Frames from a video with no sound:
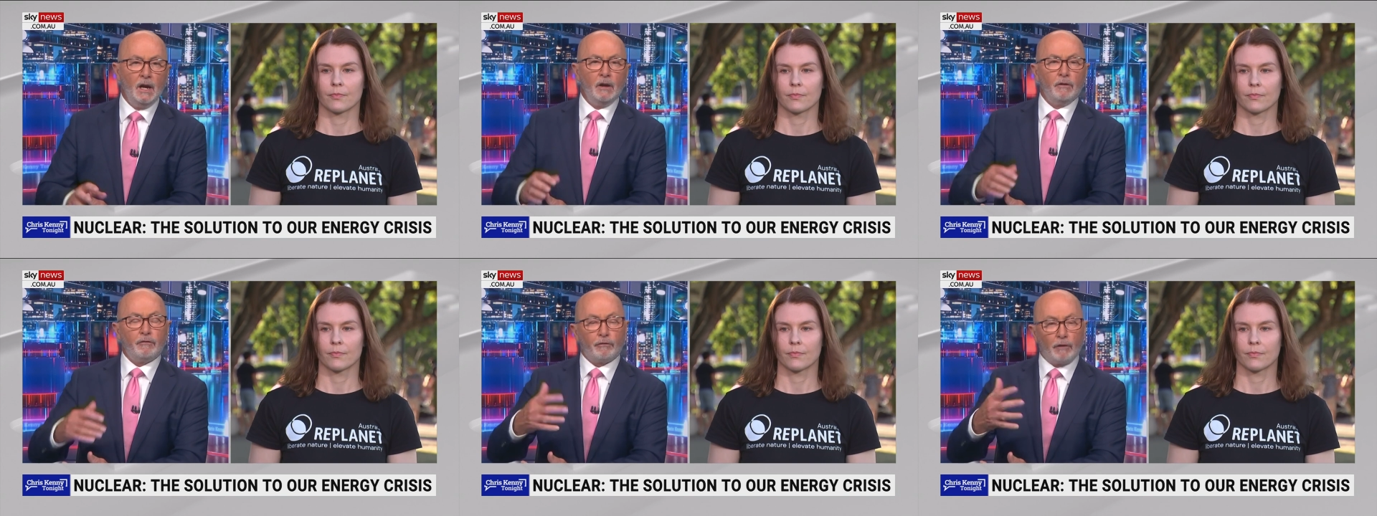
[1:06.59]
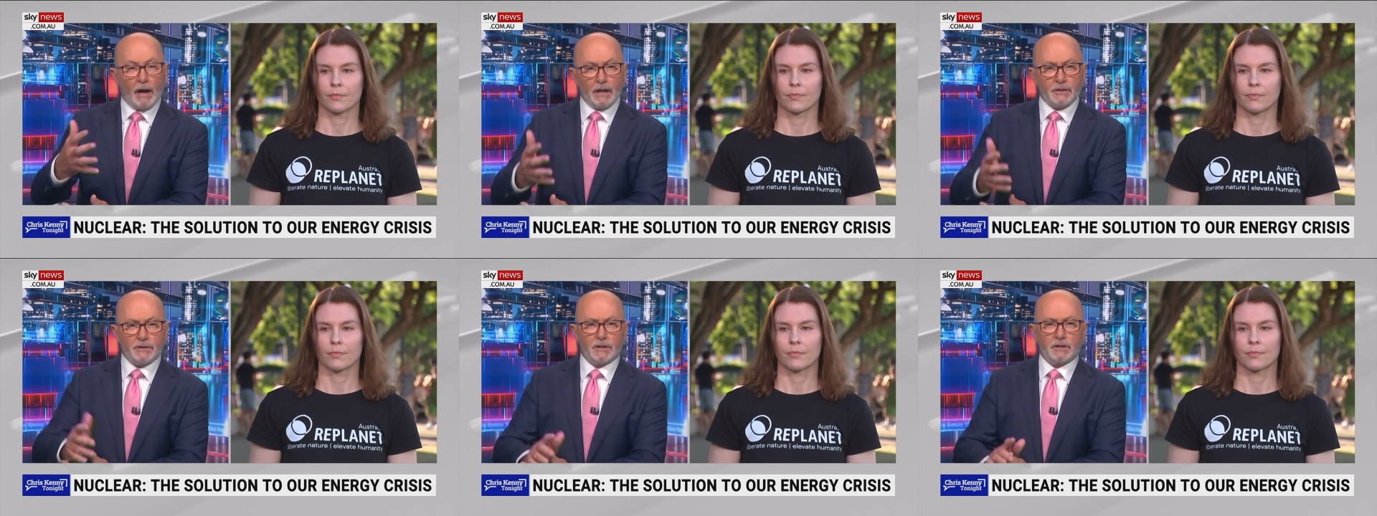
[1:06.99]

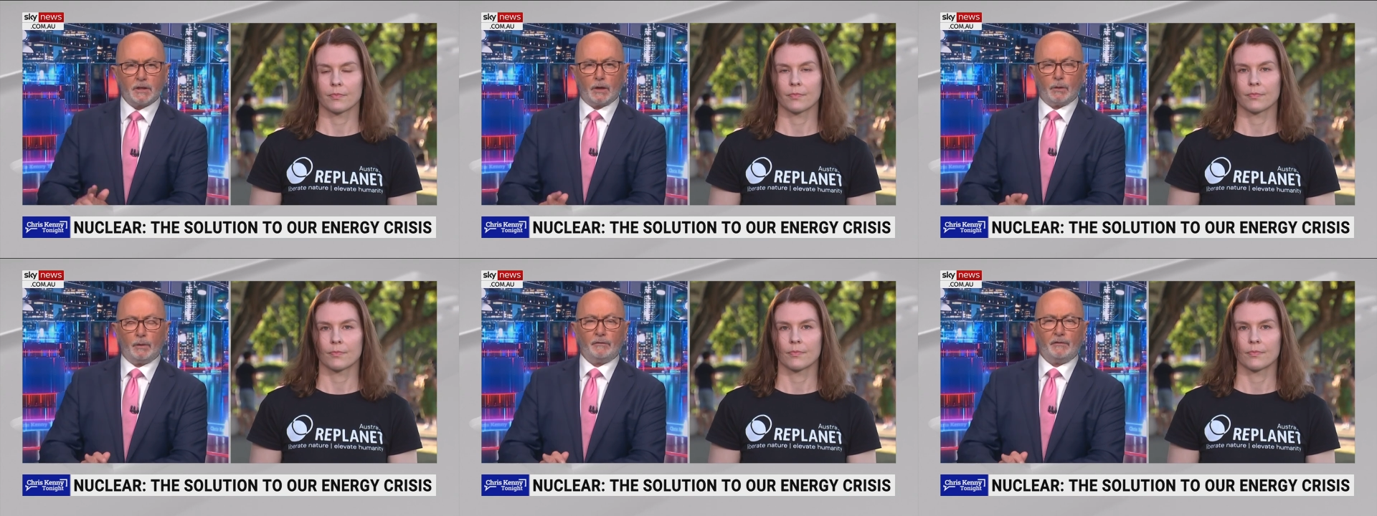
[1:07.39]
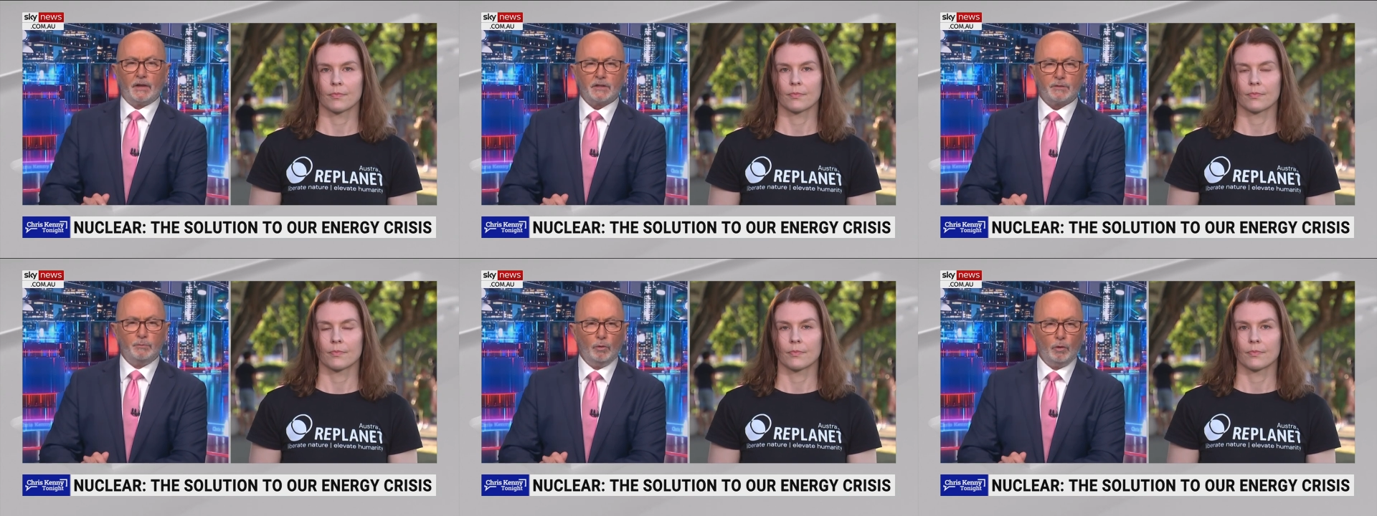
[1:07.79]
Speaker 1: France is going to
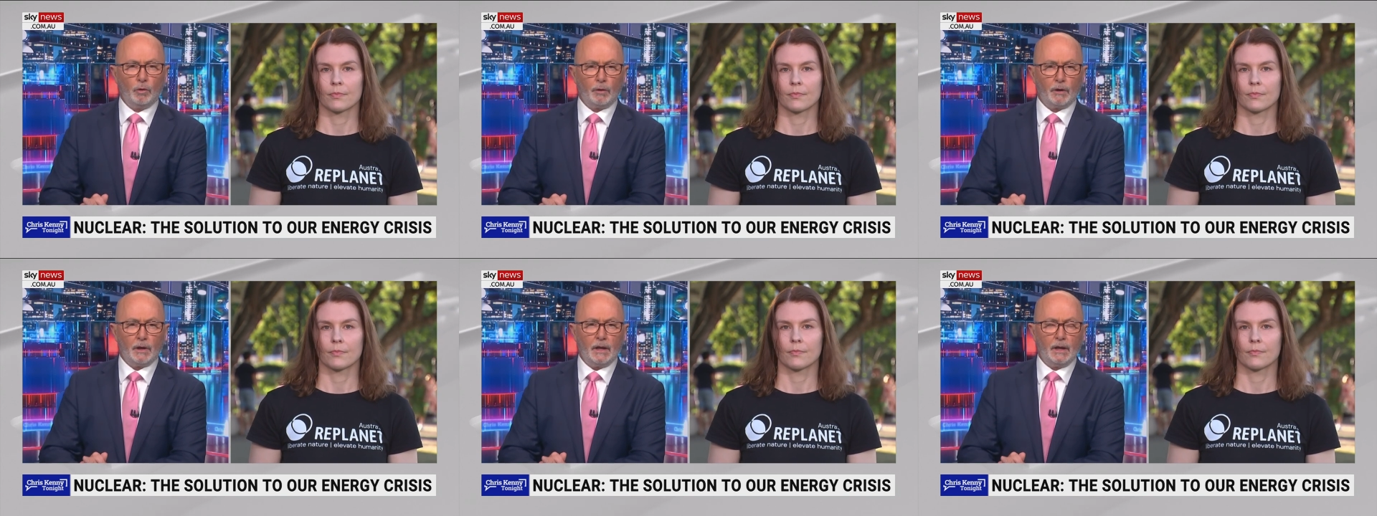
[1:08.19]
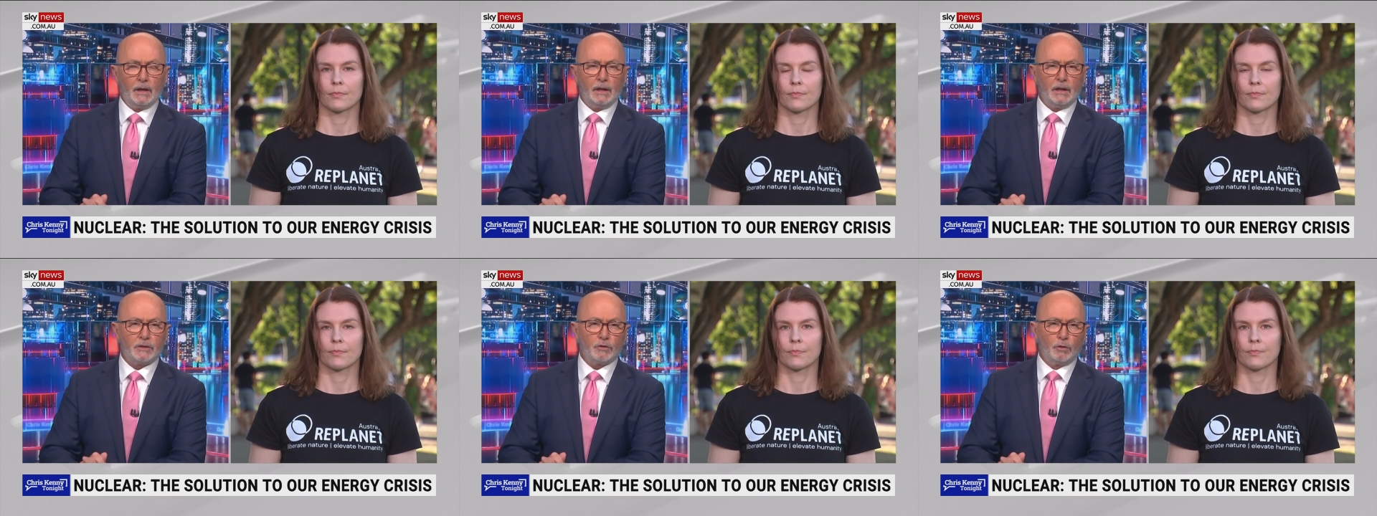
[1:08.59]
invest more in
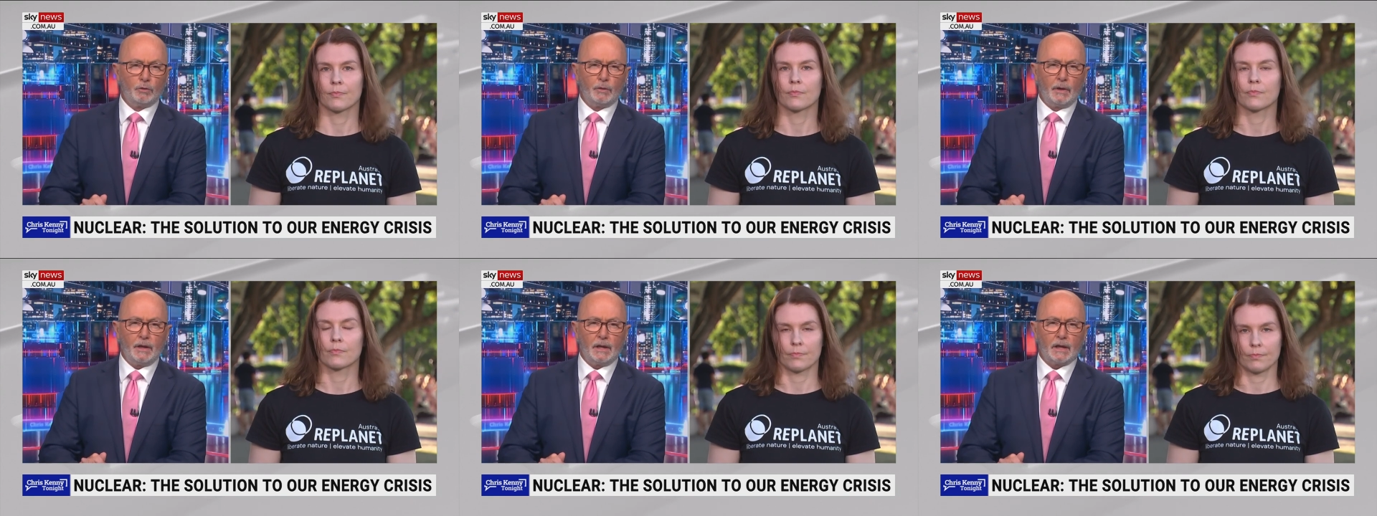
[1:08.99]
its already